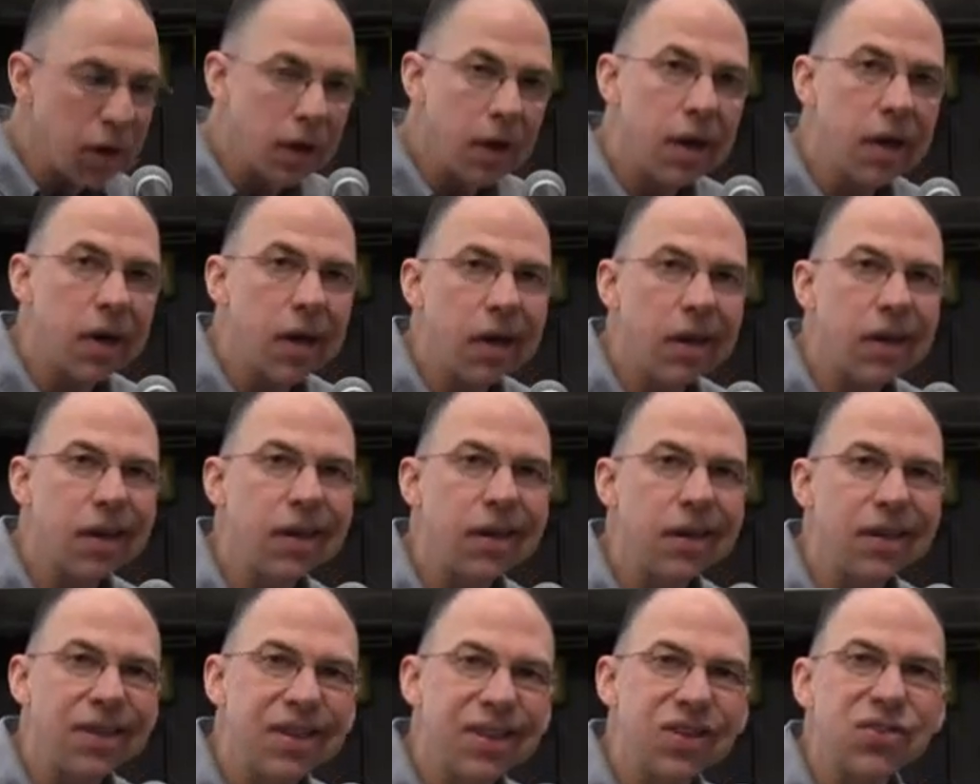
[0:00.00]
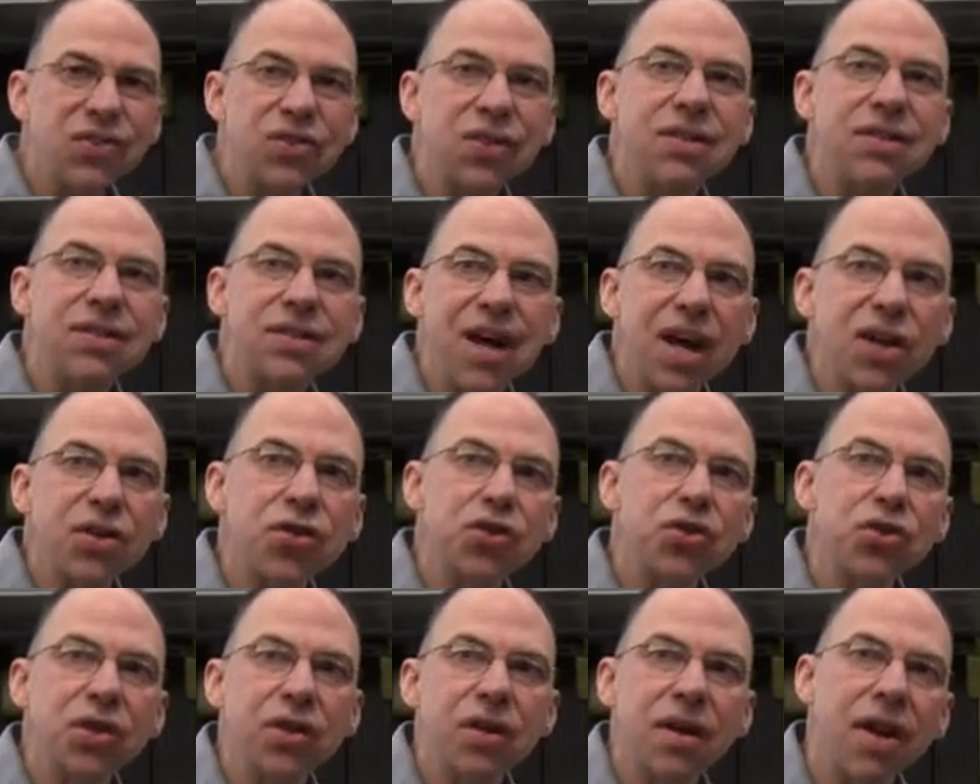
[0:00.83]
the
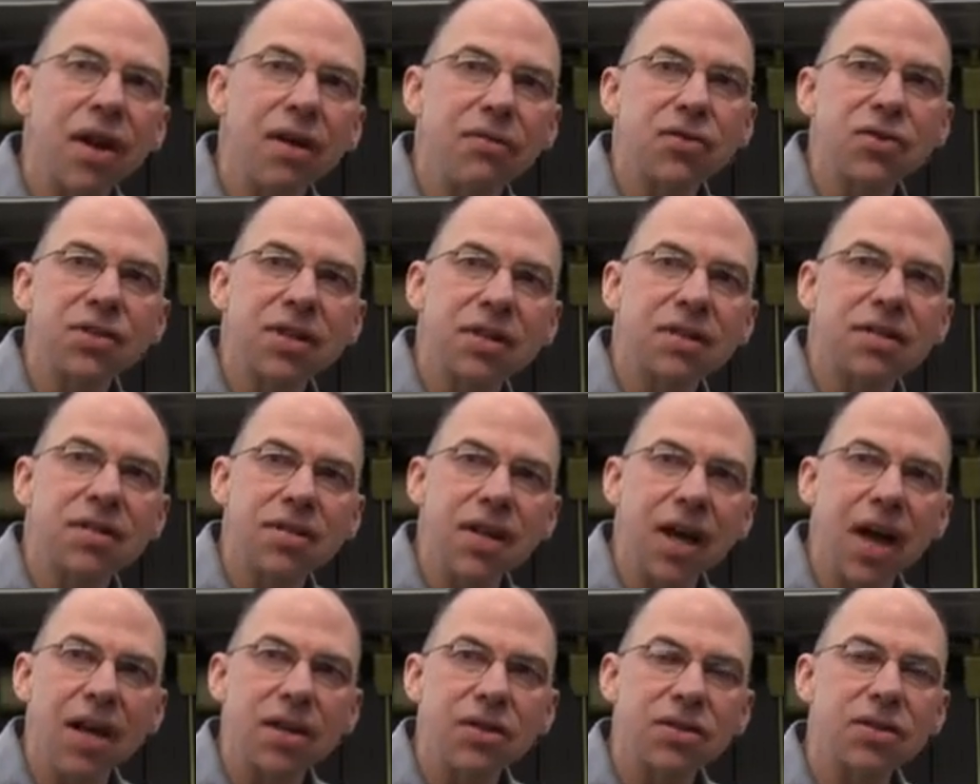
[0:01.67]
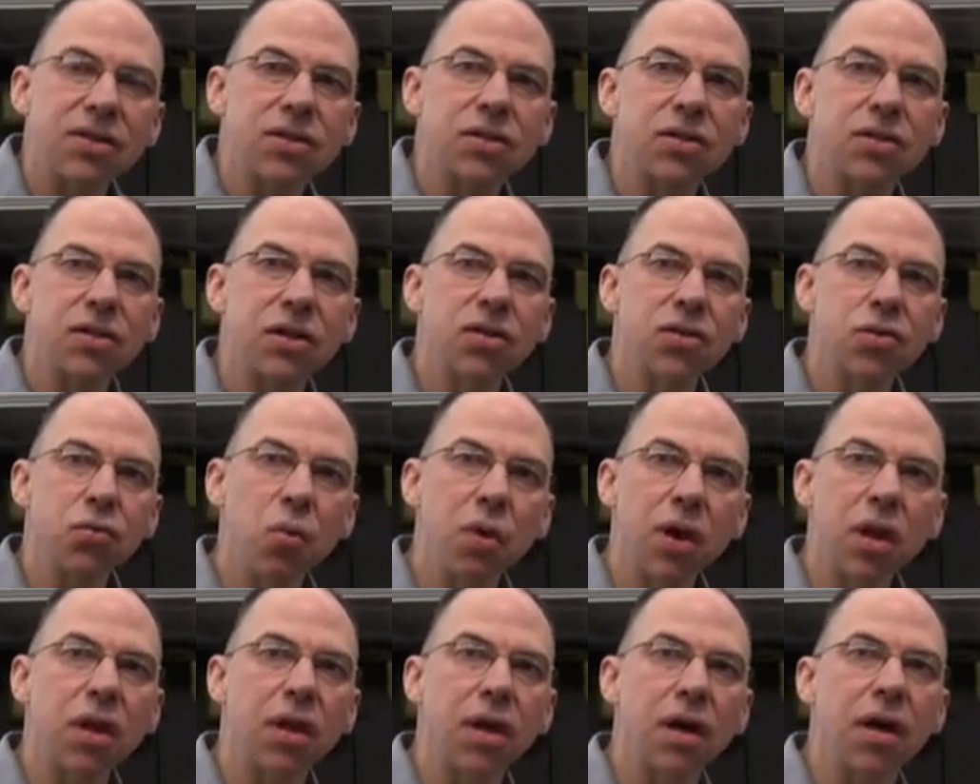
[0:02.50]
seduction of success is
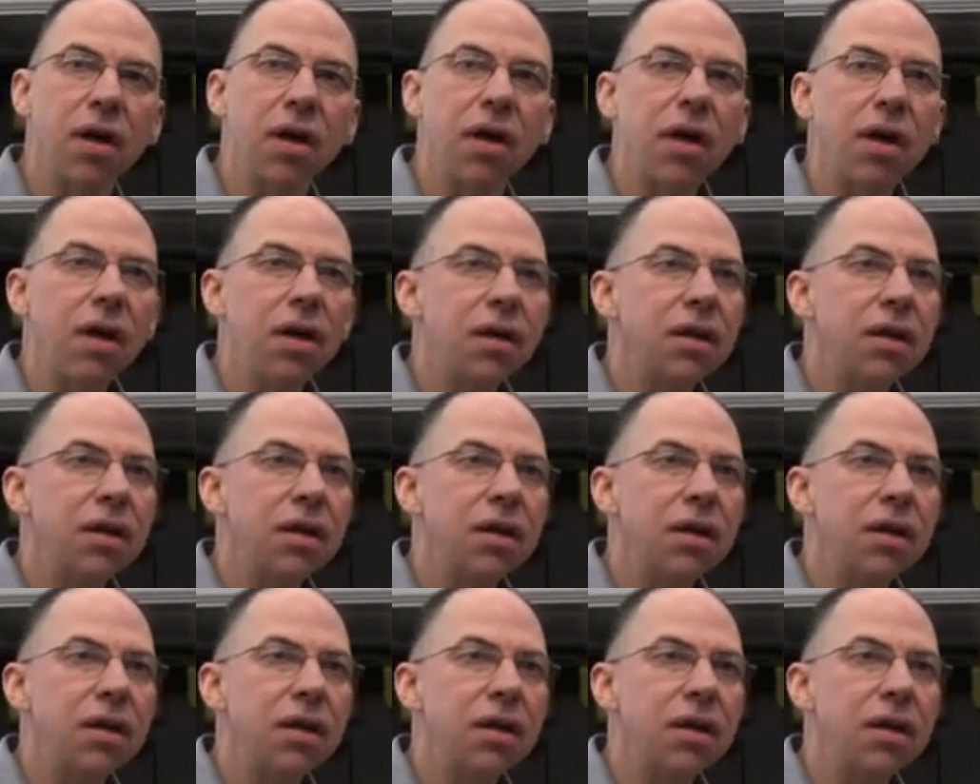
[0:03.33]
one of the